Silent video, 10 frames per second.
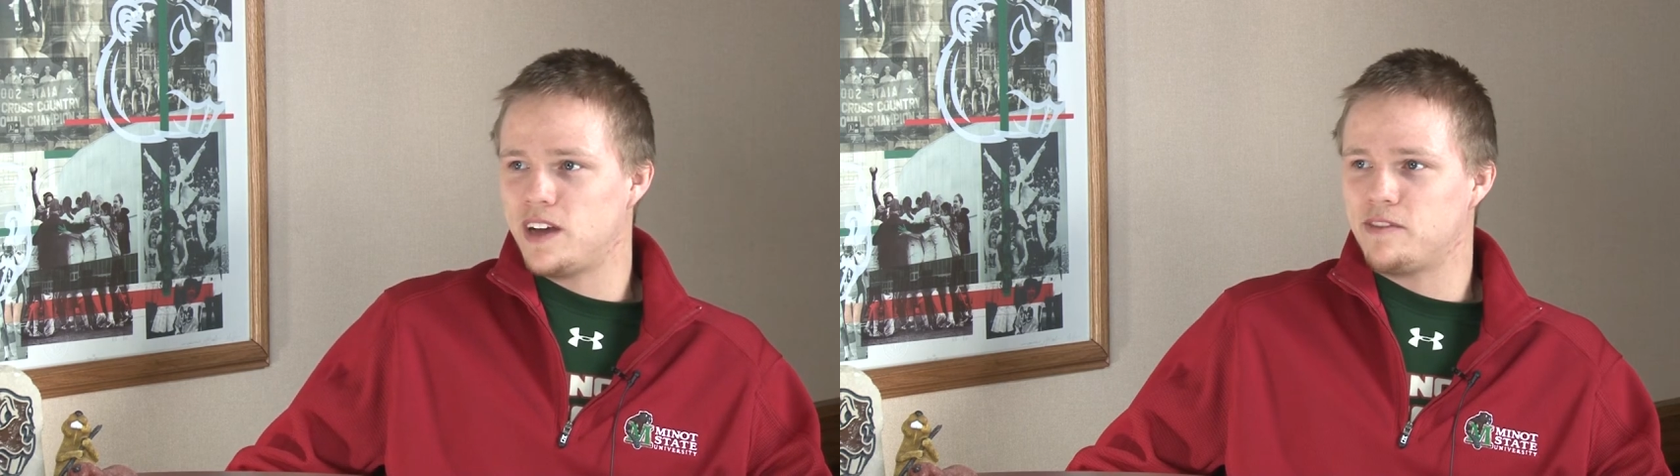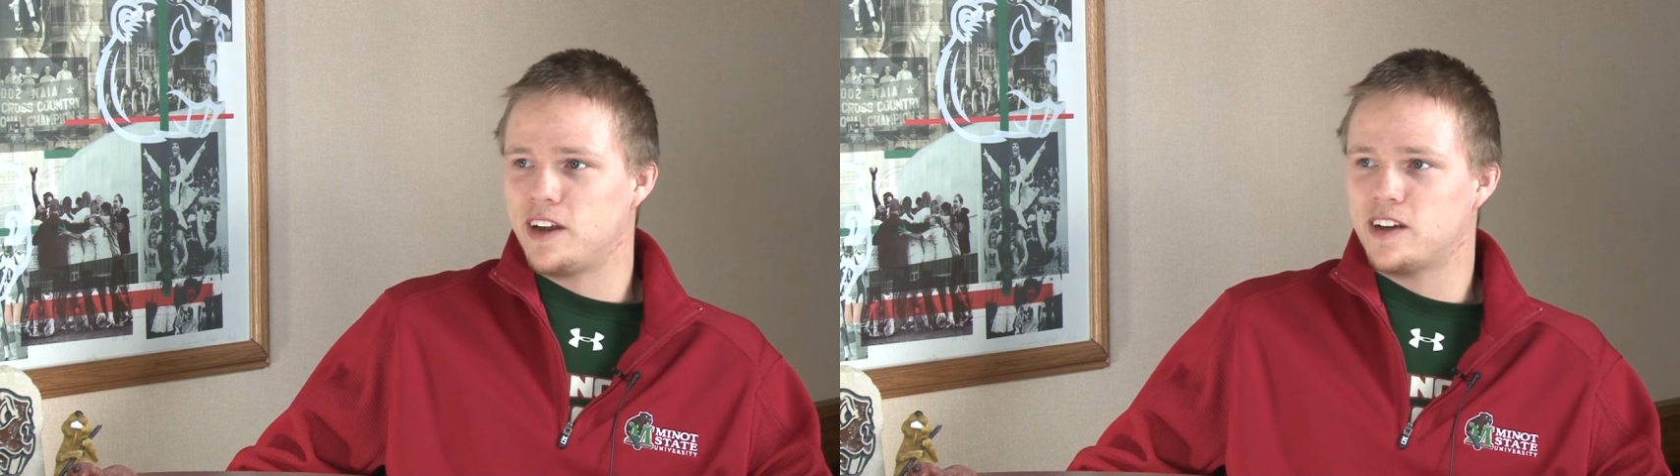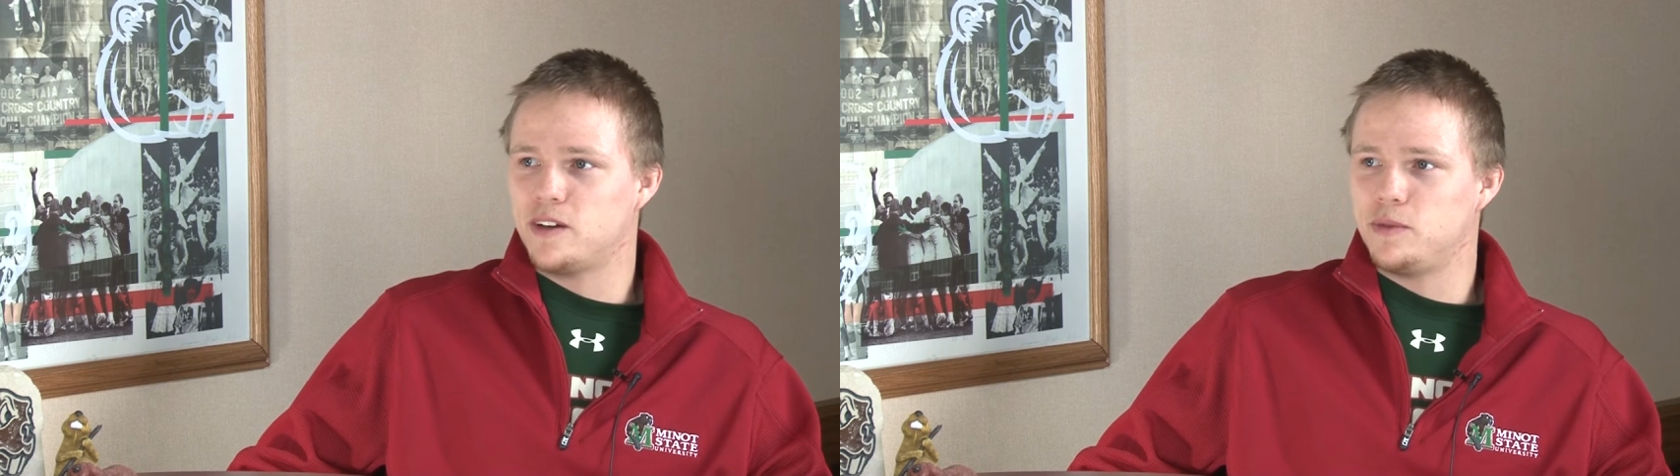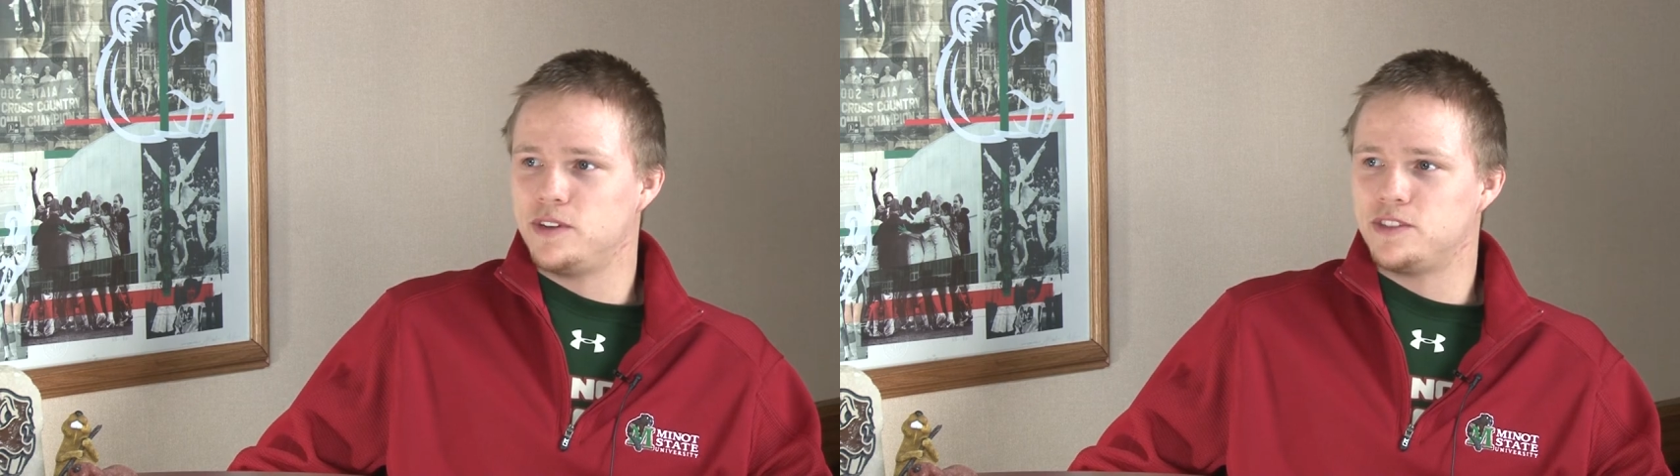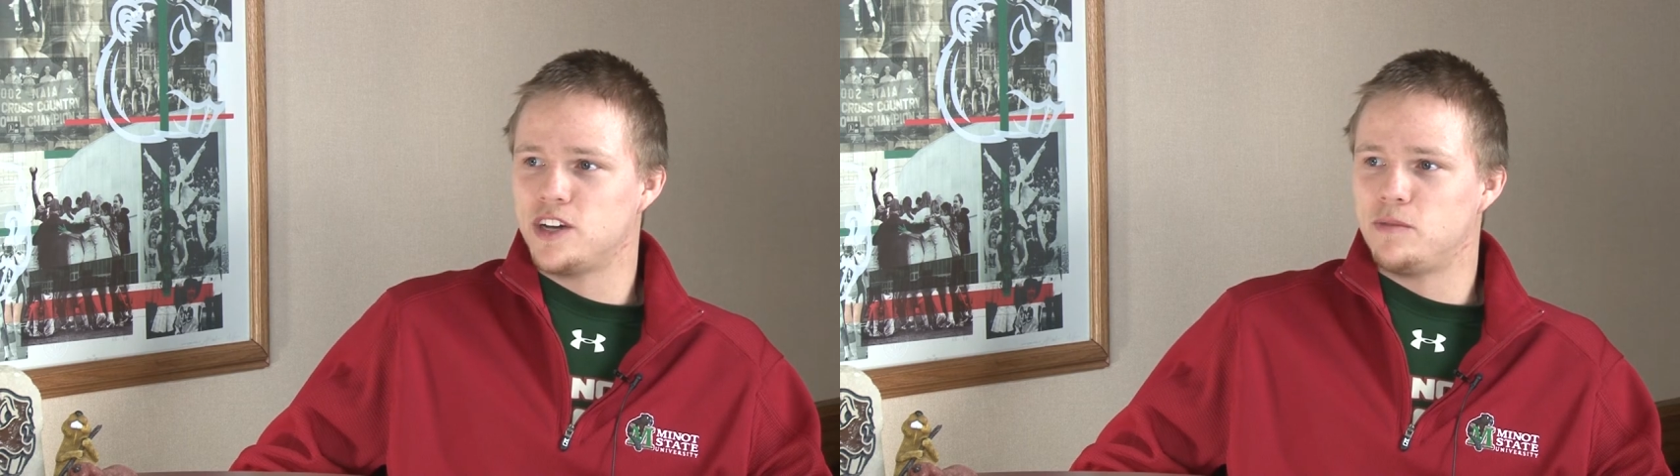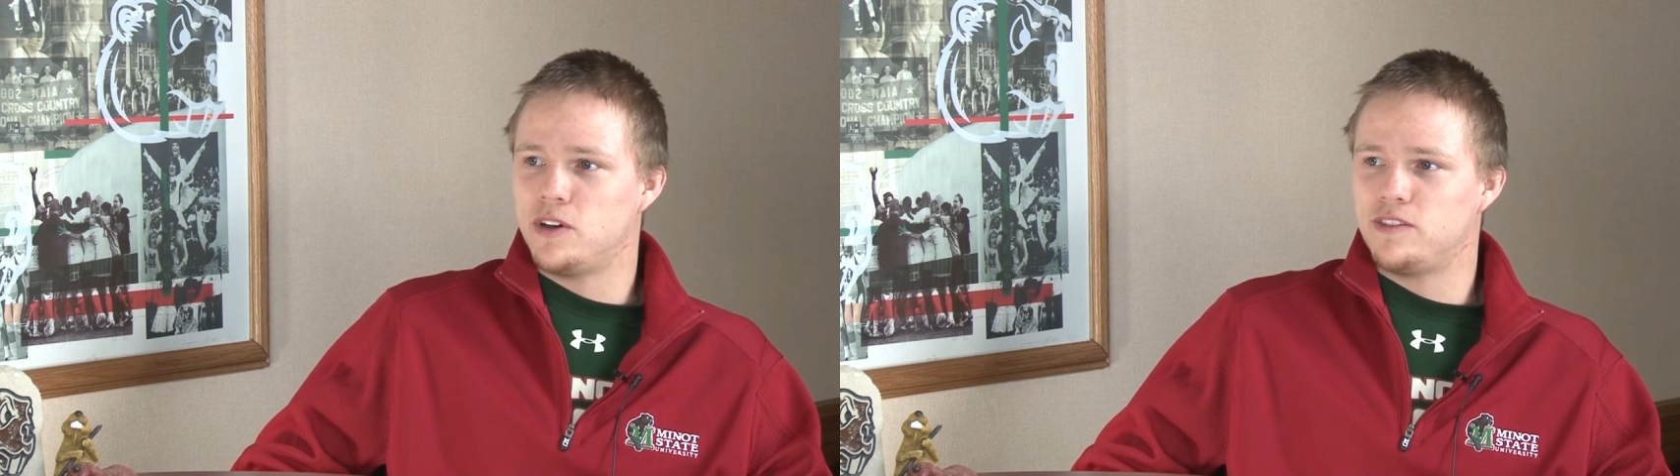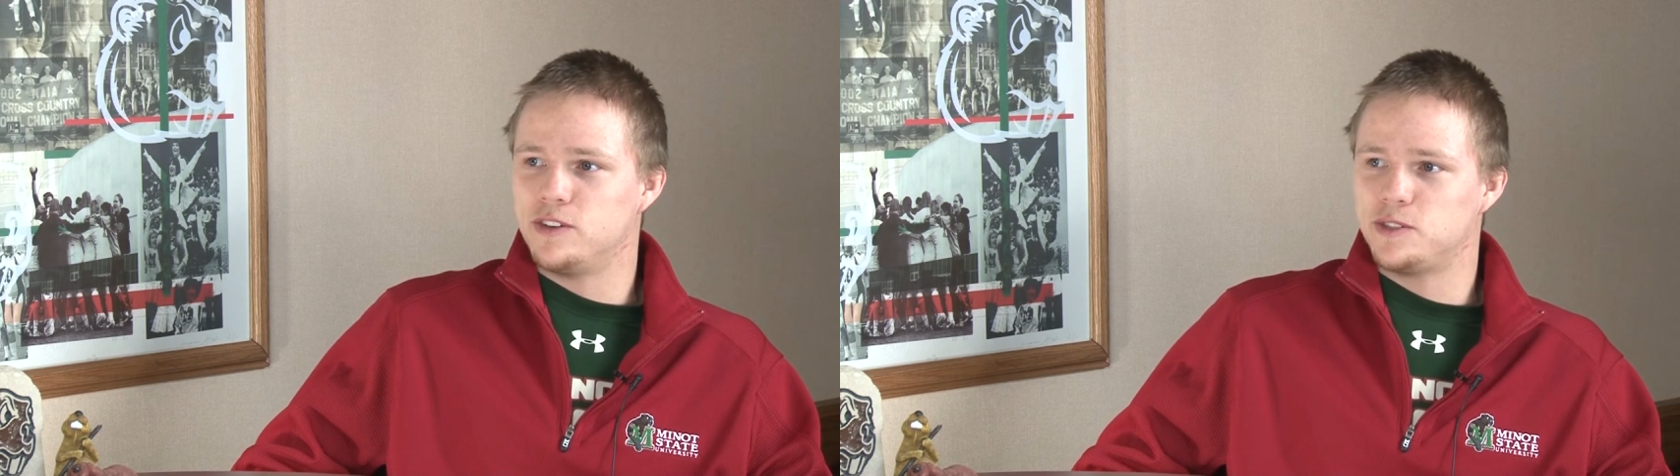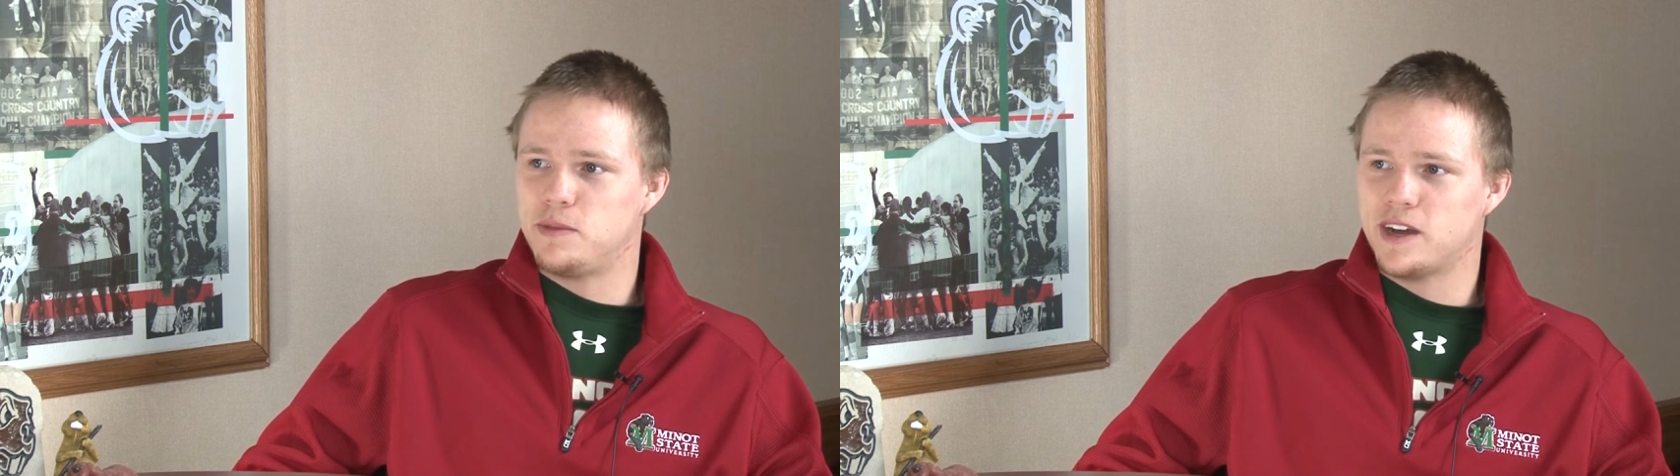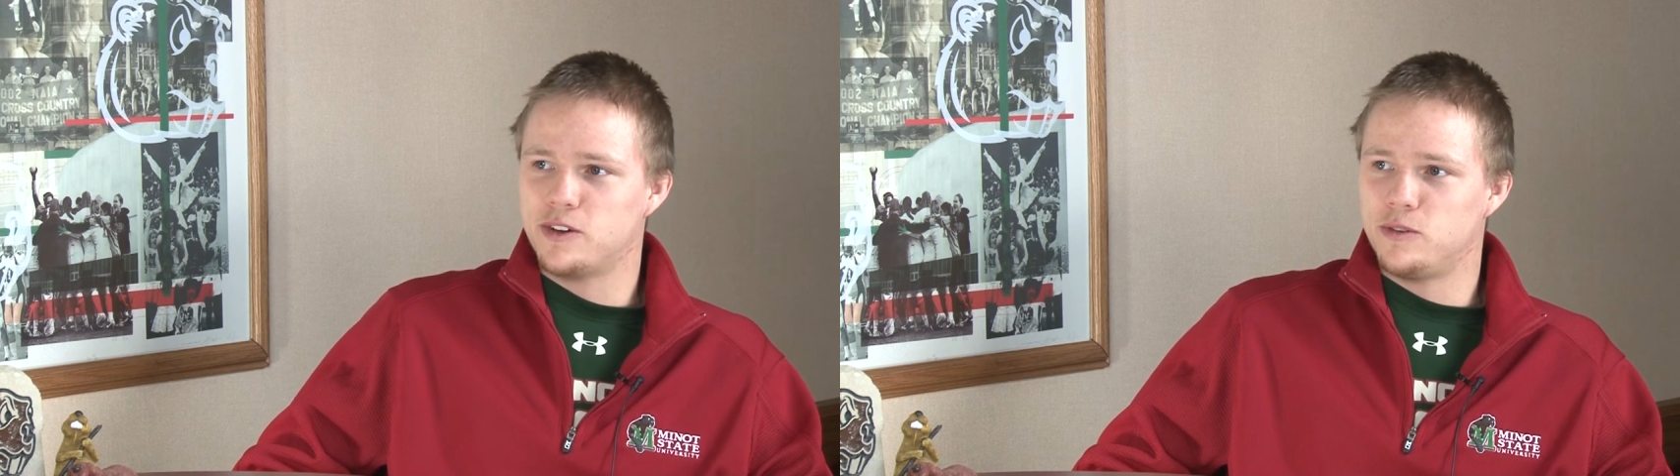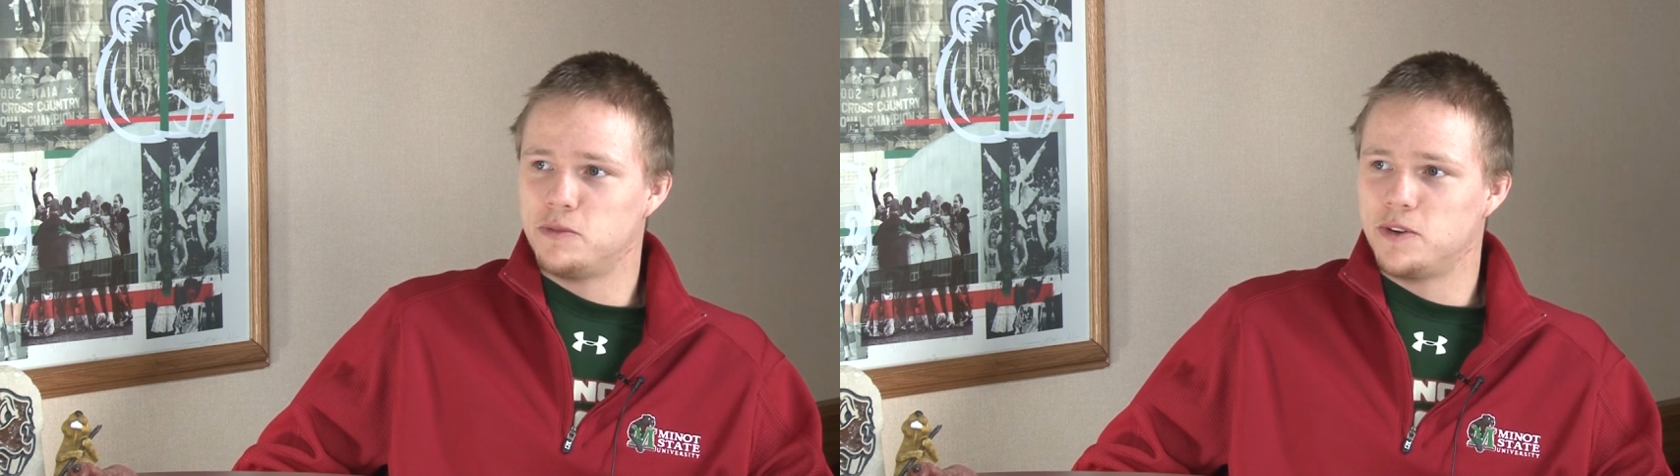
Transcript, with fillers: I've got a couple of job offers back home